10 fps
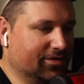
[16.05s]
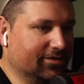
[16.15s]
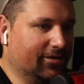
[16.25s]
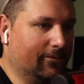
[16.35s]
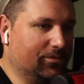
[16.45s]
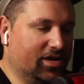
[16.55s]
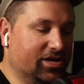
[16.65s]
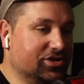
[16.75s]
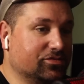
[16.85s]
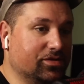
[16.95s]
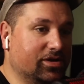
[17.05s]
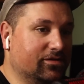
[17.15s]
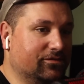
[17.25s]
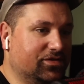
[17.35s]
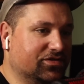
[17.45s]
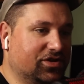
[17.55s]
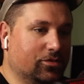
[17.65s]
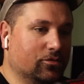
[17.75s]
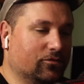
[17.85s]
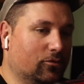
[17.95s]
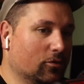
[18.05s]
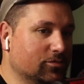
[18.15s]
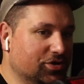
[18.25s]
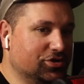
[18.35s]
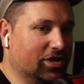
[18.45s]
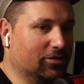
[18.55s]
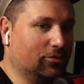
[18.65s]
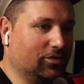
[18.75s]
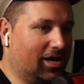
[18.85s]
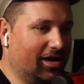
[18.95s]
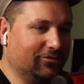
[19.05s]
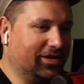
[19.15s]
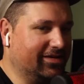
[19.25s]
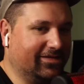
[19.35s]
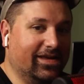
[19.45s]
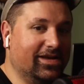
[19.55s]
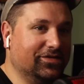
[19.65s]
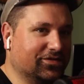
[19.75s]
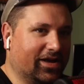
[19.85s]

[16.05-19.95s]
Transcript: and the history of just the uniforms in general, kind of like a tease.